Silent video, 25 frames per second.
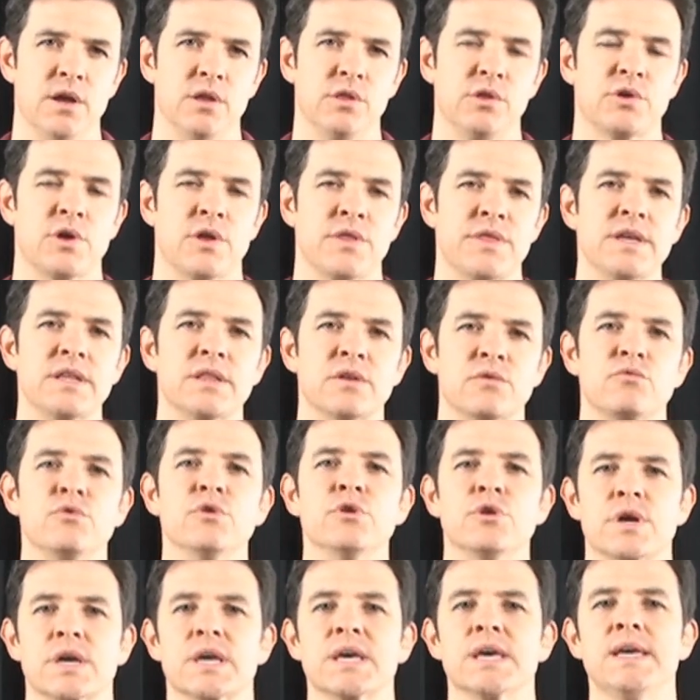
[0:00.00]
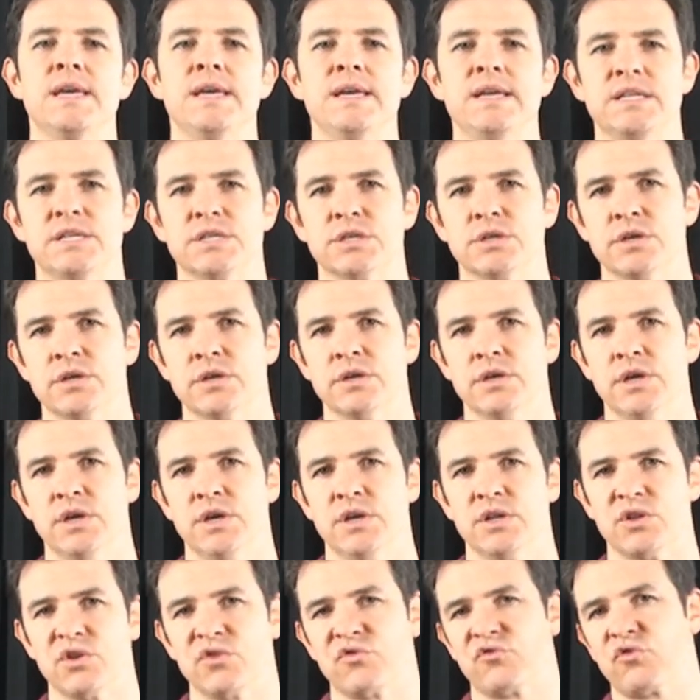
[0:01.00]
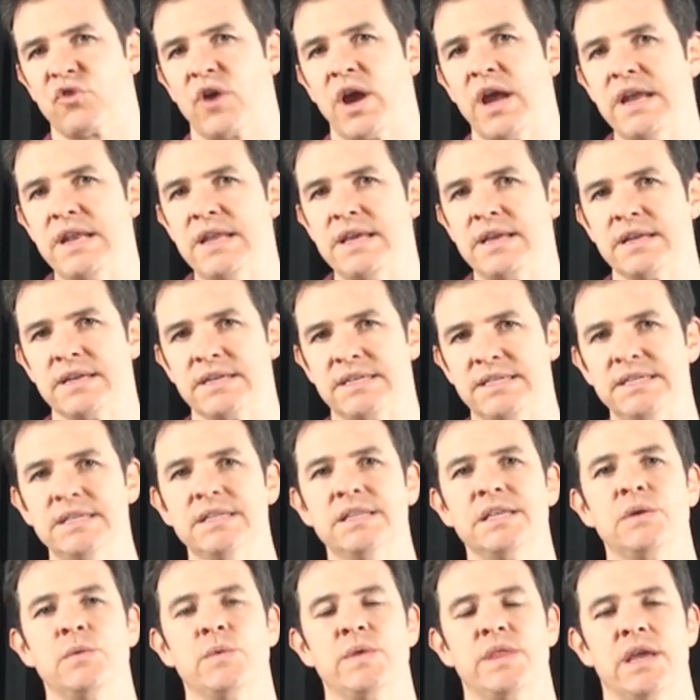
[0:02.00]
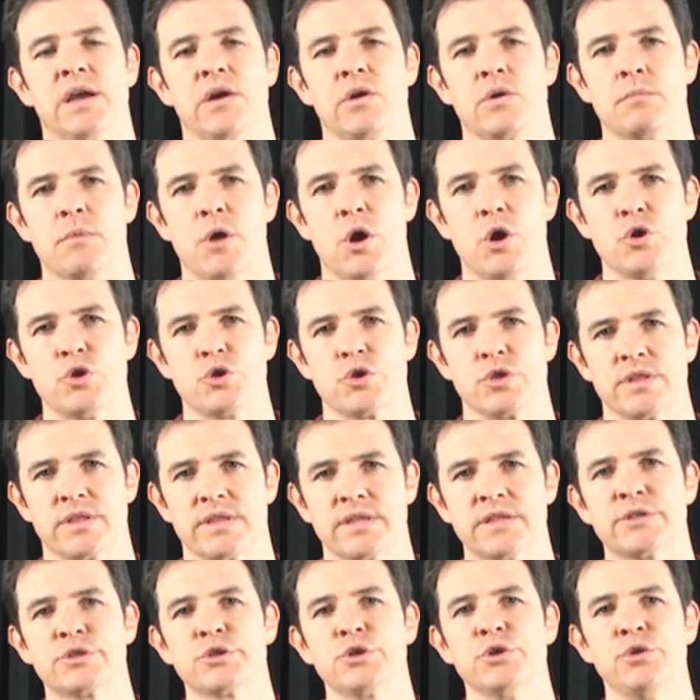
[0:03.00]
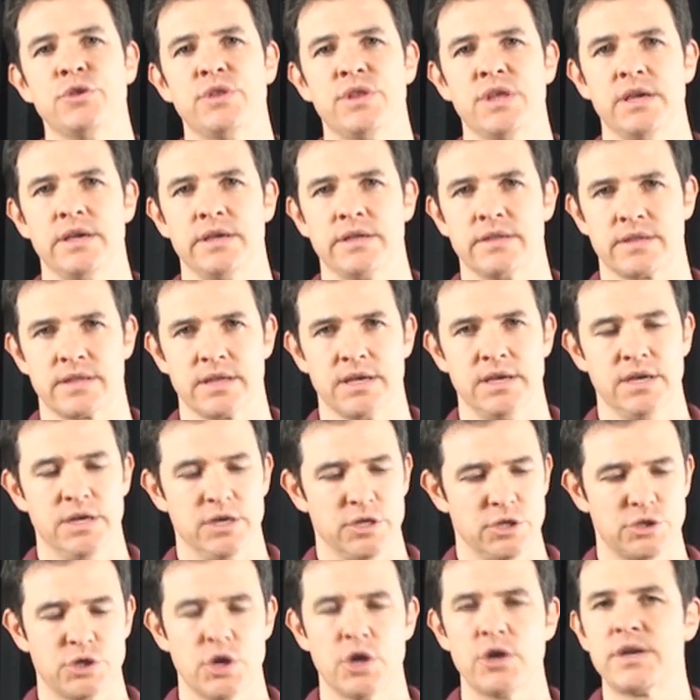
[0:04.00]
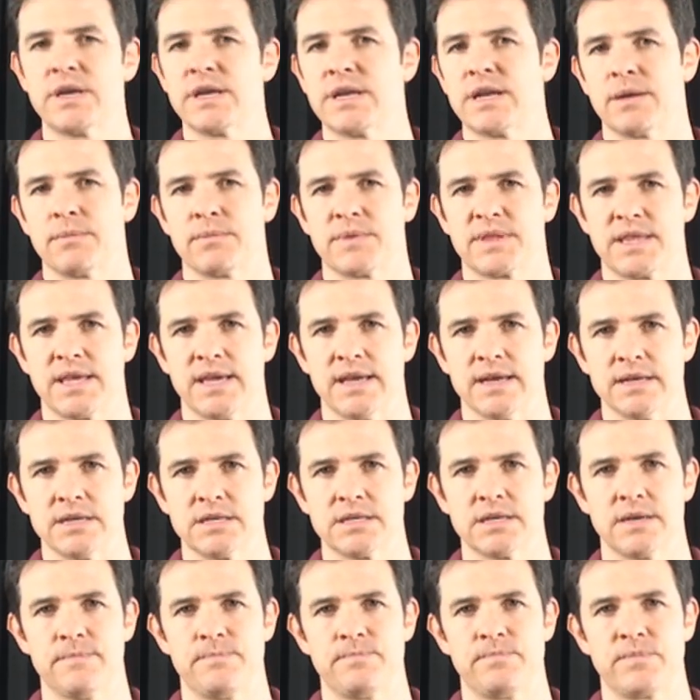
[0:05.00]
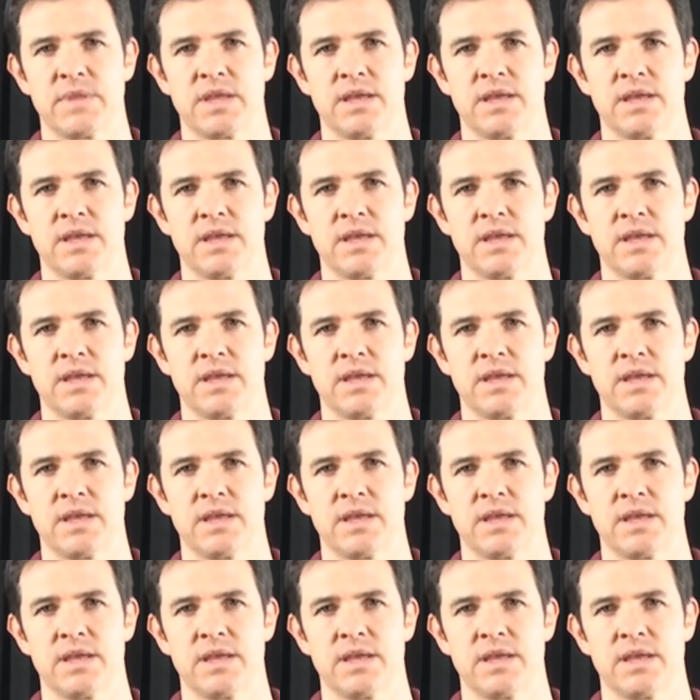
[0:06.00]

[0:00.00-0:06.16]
Look, I think the real key to trading and dealing with our emotions is two things. Don't get upset